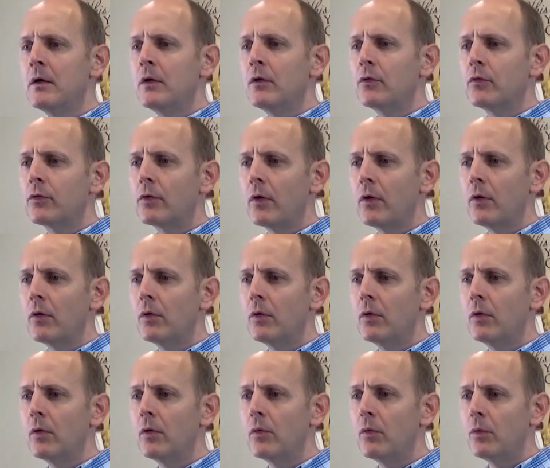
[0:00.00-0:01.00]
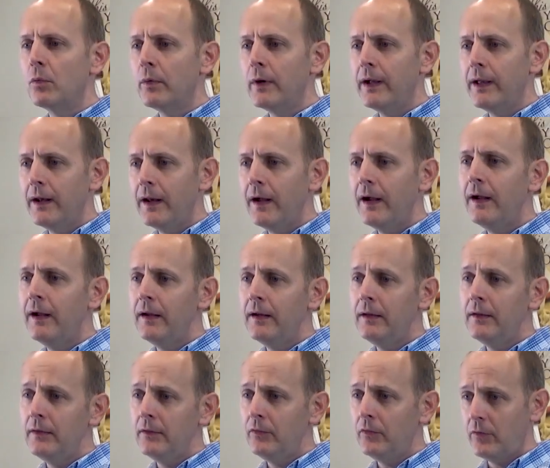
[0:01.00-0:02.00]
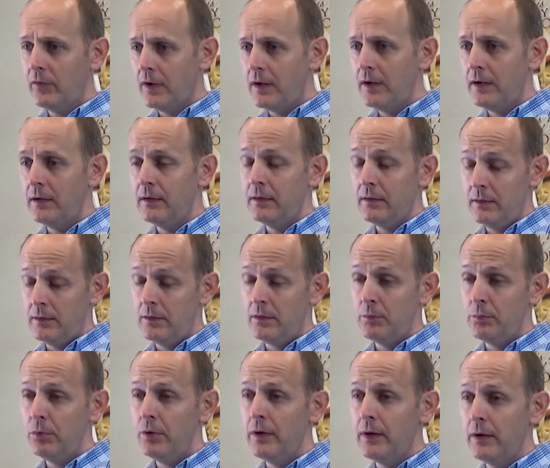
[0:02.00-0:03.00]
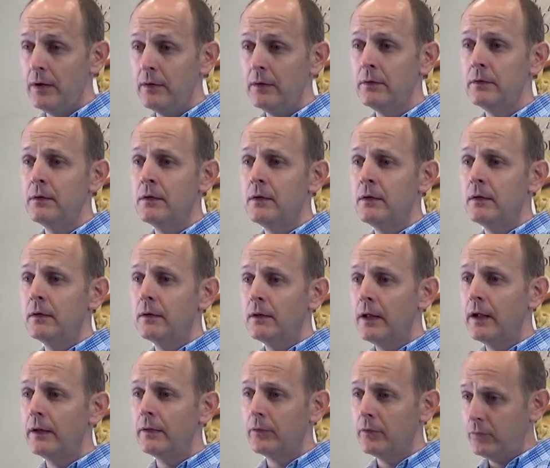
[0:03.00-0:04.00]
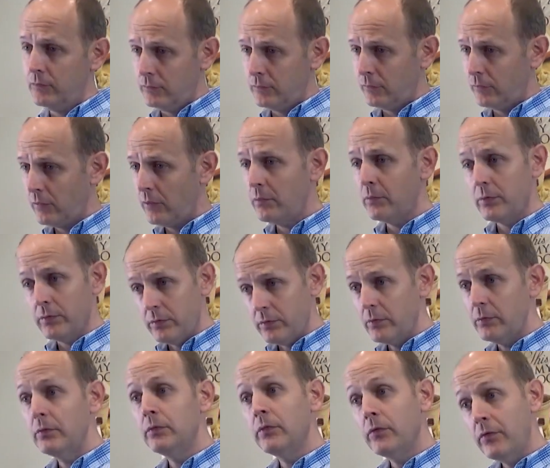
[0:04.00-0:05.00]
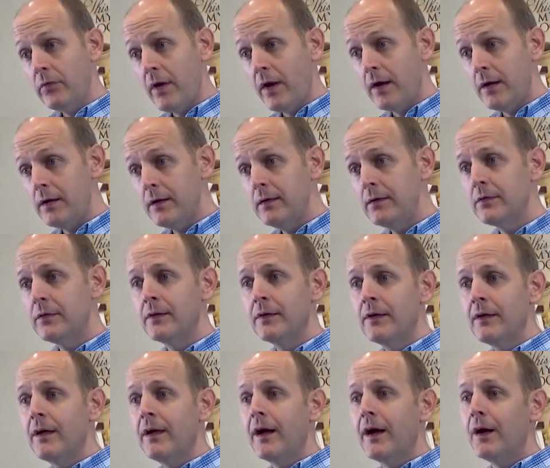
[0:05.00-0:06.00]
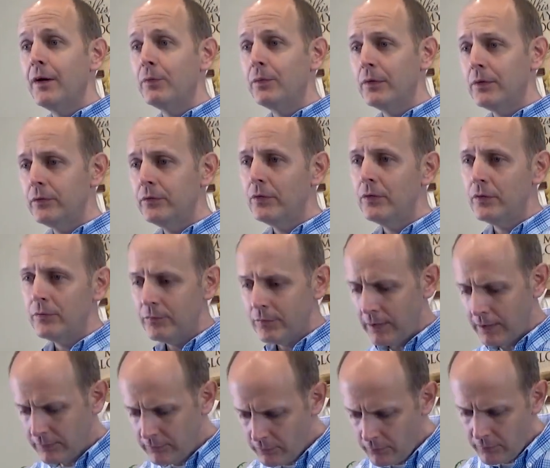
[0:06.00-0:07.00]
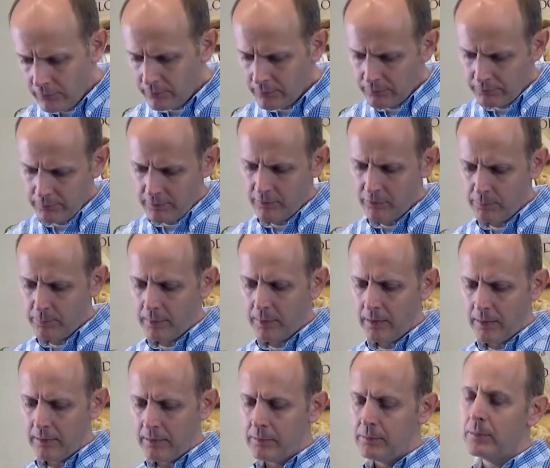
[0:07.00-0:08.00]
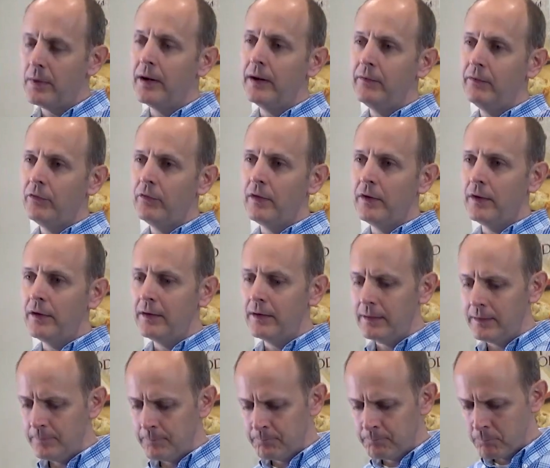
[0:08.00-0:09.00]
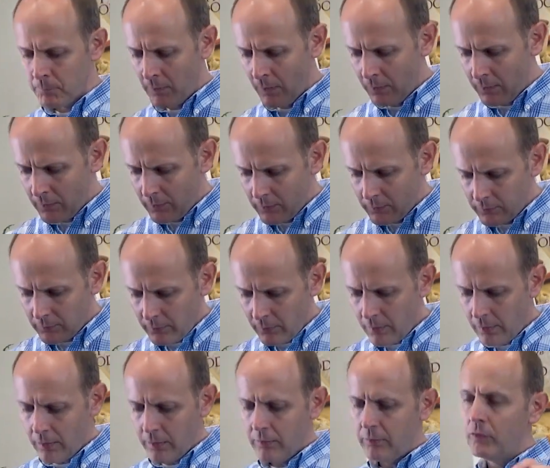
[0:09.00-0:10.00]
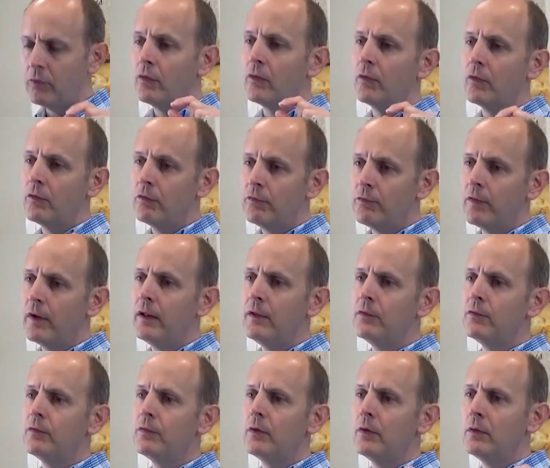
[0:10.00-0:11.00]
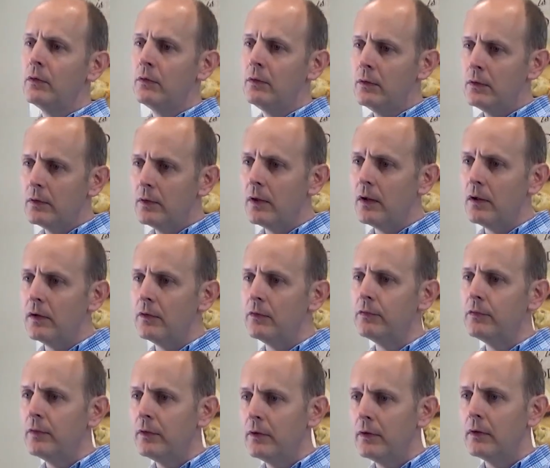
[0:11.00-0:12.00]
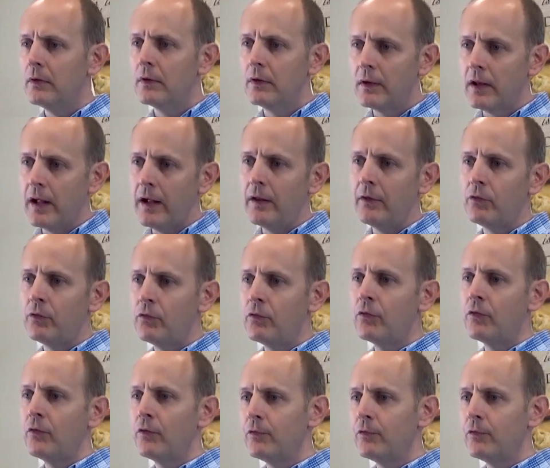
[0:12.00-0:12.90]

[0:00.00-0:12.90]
So when I say in our prayer, let so-and-so say it, I want to invite you to respond by saying, God's faithful love lasts